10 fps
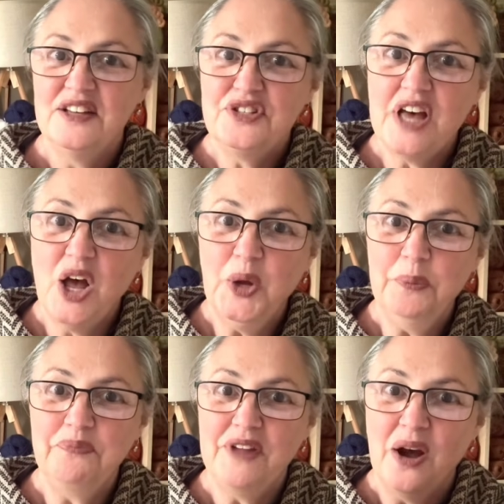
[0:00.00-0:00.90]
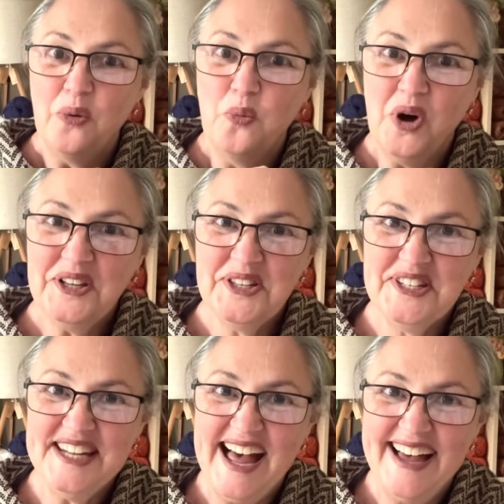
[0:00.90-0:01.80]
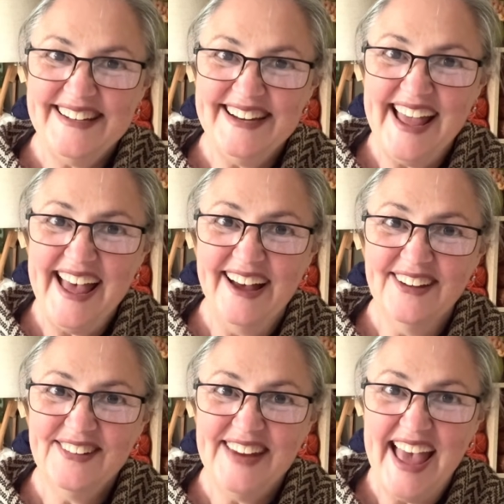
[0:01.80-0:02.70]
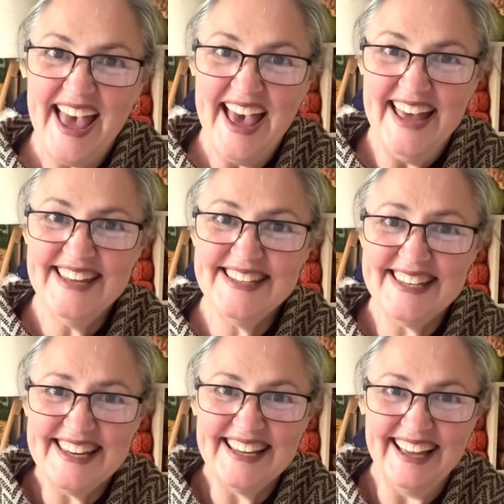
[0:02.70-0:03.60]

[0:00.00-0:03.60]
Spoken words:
So what started out as